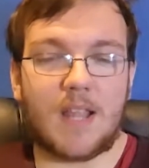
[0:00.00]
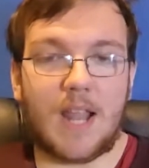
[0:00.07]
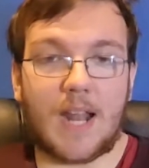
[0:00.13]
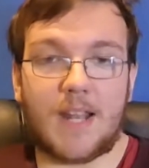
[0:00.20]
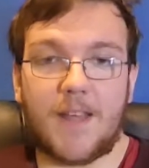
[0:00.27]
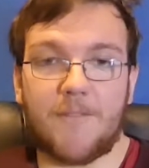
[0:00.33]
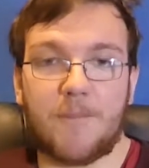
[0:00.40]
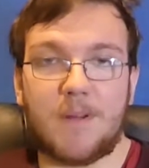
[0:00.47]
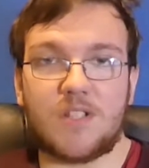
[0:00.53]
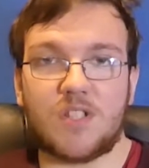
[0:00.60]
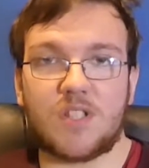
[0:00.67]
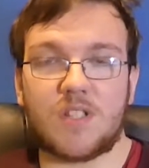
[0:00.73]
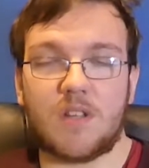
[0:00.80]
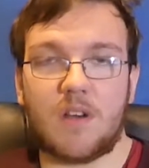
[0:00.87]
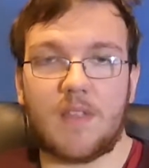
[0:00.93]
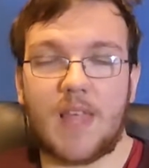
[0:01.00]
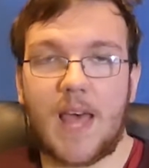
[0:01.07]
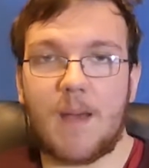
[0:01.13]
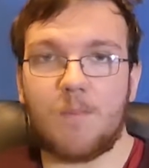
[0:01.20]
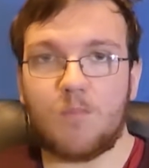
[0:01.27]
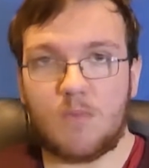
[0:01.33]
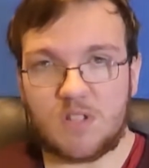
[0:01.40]
other patients that are
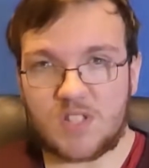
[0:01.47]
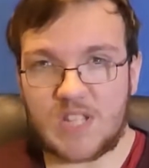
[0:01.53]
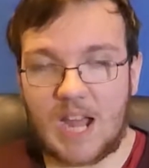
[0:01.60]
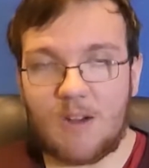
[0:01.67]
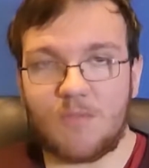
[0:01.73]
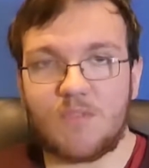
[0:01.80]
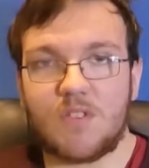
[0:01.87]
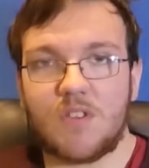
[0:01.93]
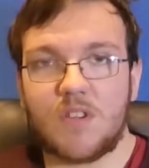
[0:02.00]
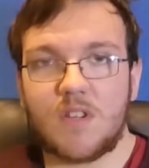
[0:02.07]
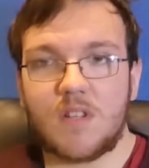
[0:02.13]
there were sound.